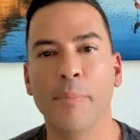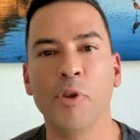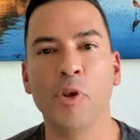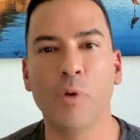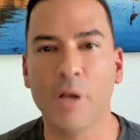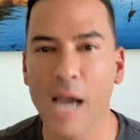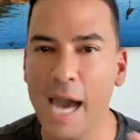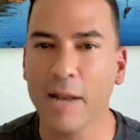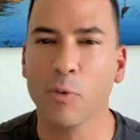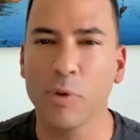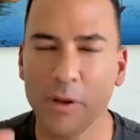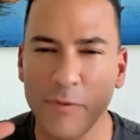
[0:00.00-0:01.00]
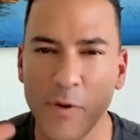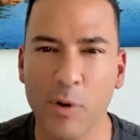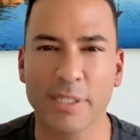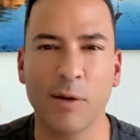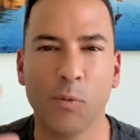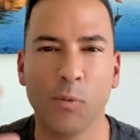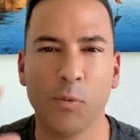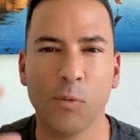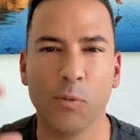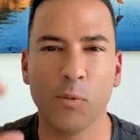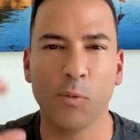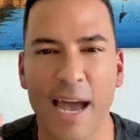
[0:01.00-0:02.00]
You've got to really focus on what
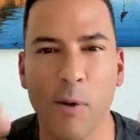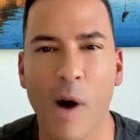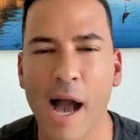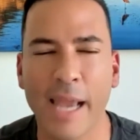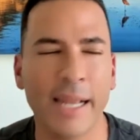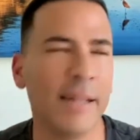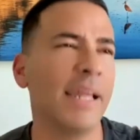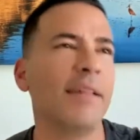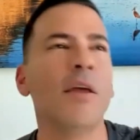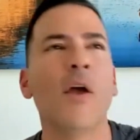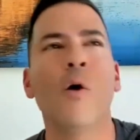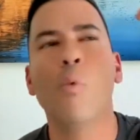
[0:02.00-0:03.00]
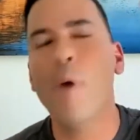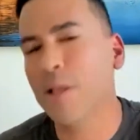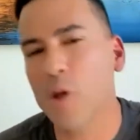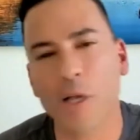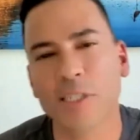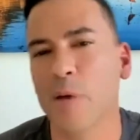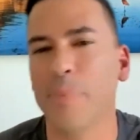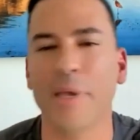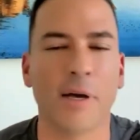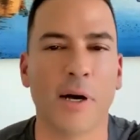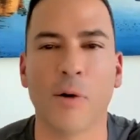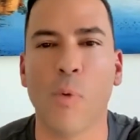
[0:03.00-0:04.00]
is that why. And weight loss could be
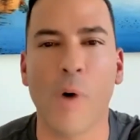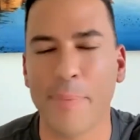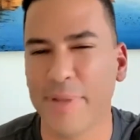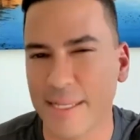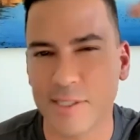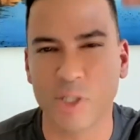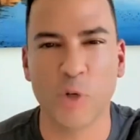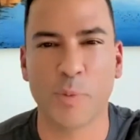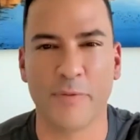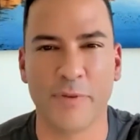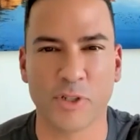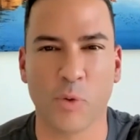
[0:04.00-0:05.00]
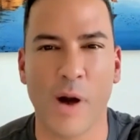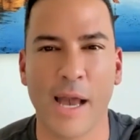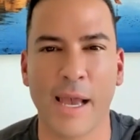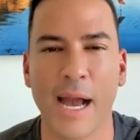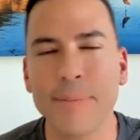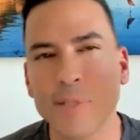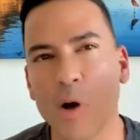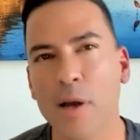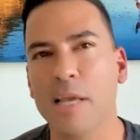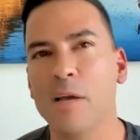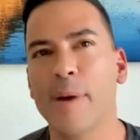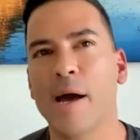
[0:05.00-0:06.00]
a why, but that's a superficial why. I'm
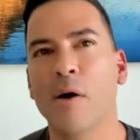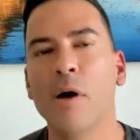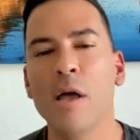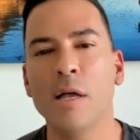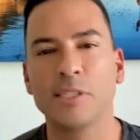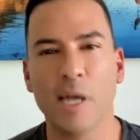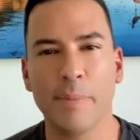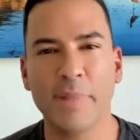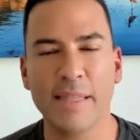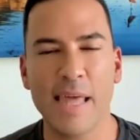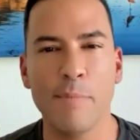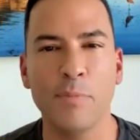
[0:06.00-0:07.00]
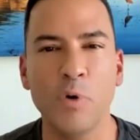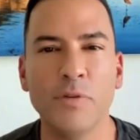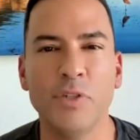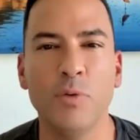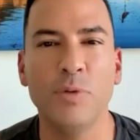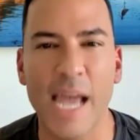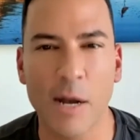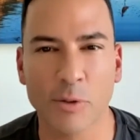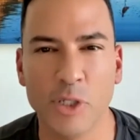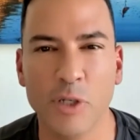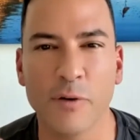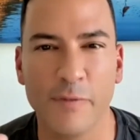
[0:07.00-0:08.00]
talking about something that moves you down
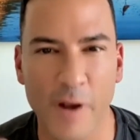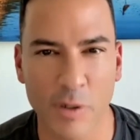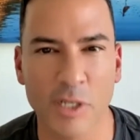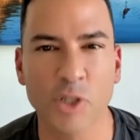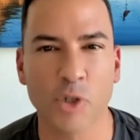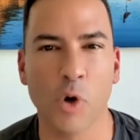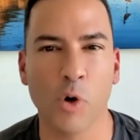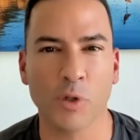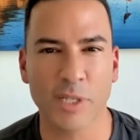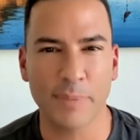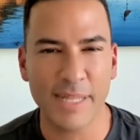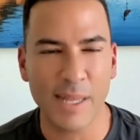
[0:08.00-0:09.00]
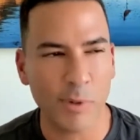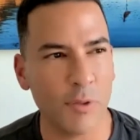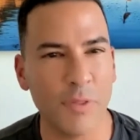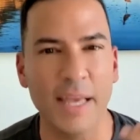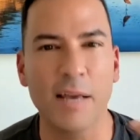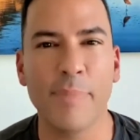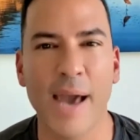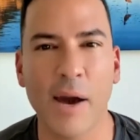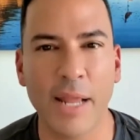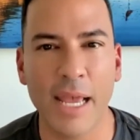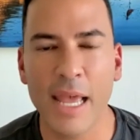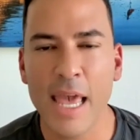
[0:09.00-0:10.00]
to your very soul, something that when you think
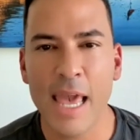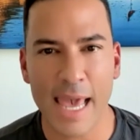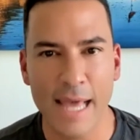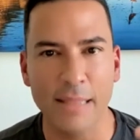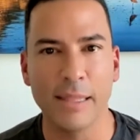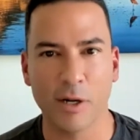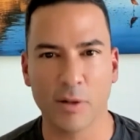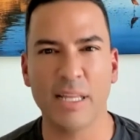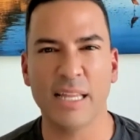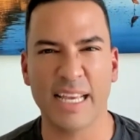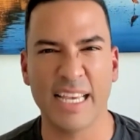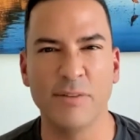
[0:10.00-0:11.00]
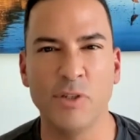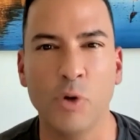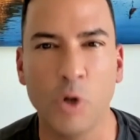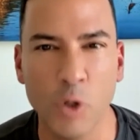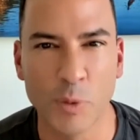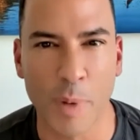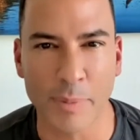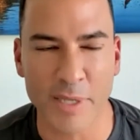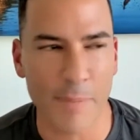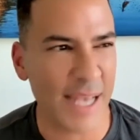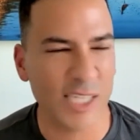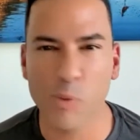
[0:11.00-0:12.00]
about it, it literally like gives you goosebumps. It
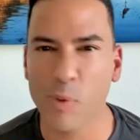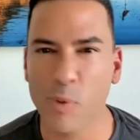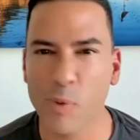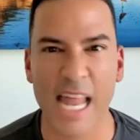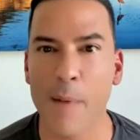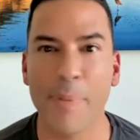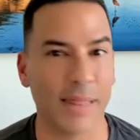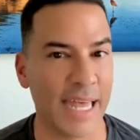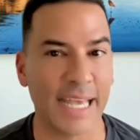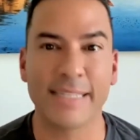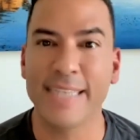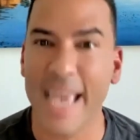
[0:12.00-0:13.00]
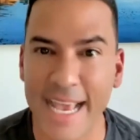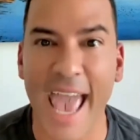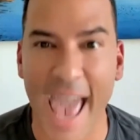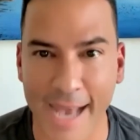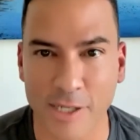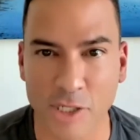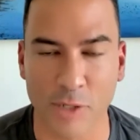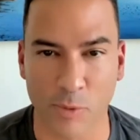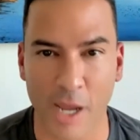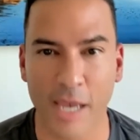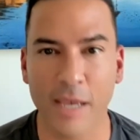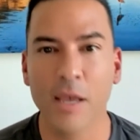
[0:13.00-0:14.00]
makes you want to get up and like take action,
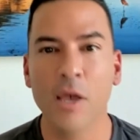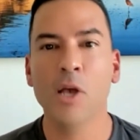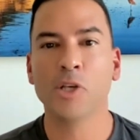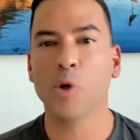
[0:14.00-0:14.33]
right?